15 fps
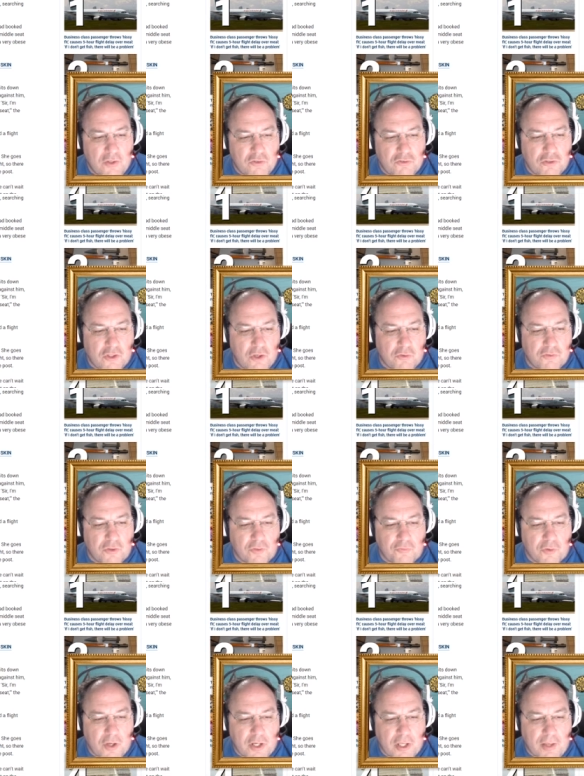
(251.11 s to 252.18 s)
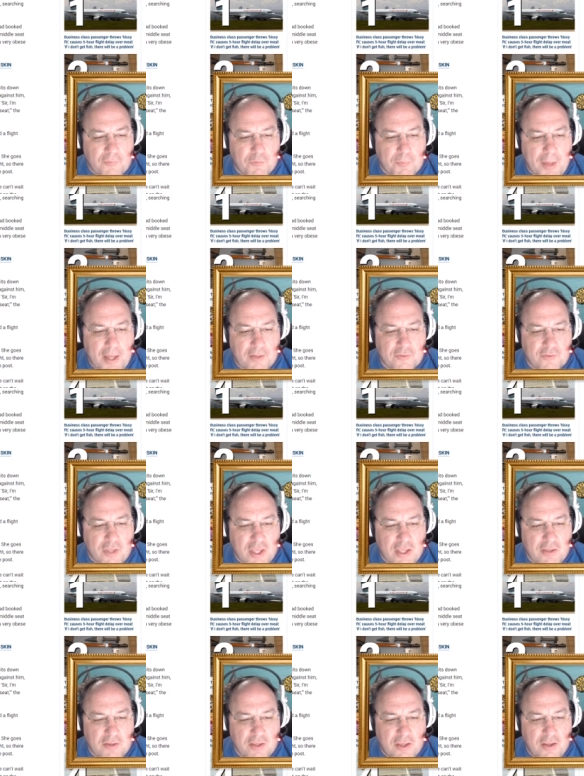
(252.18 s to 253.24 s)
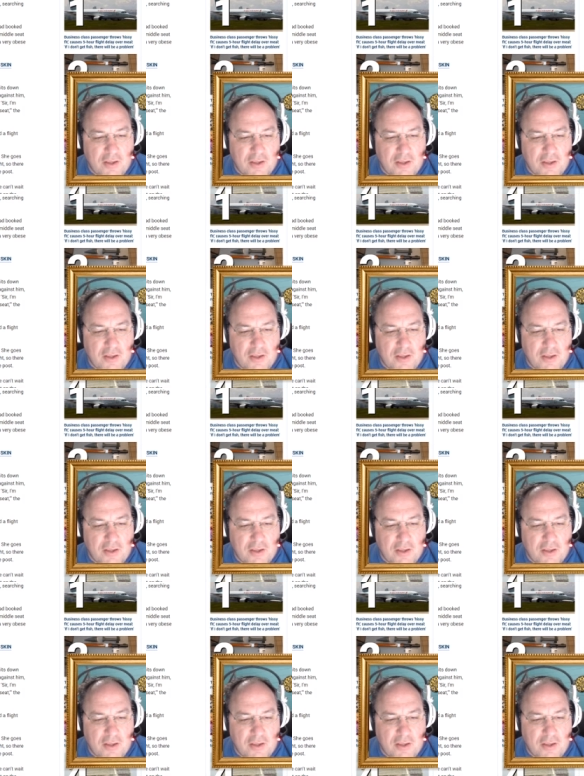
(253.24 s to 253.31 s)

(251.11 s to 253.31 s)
She goes to the front and comes back saying